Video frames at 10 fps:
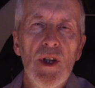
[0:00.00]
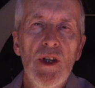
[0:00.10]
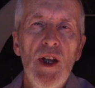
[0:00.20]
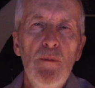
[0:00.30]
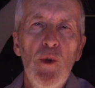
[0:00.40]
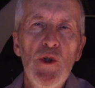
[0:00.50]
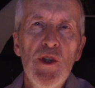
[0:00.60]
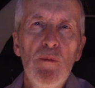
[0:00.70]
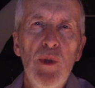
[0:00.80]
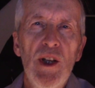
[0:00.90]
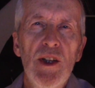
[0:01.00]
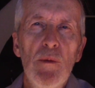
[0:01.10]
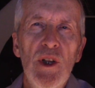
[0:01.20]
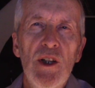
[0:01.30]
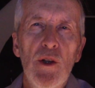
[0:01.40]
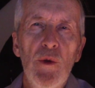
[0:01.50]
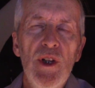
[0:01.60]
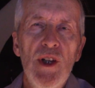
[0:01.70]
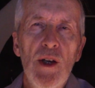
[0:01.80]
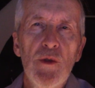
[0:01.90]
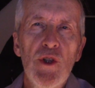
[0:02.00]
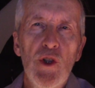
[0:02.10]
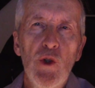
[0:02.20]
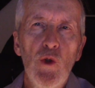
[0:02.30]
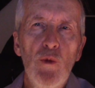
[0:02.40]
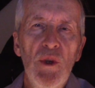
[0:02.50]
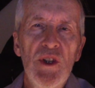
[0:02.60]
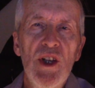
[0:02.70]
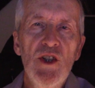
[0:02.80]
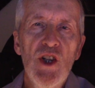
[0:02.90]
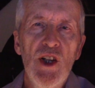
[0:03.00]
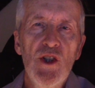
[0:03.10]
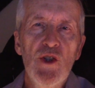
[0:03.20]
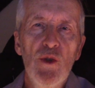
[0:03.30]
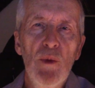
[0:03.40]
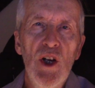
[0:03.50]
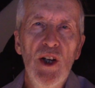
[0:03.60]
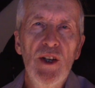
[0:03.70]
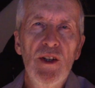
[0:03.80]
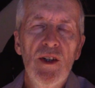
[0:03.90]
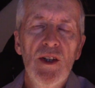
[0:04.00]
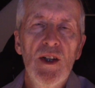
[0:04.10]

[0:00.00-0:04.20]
That person planned to make a greenhouse too, but then changed her mind.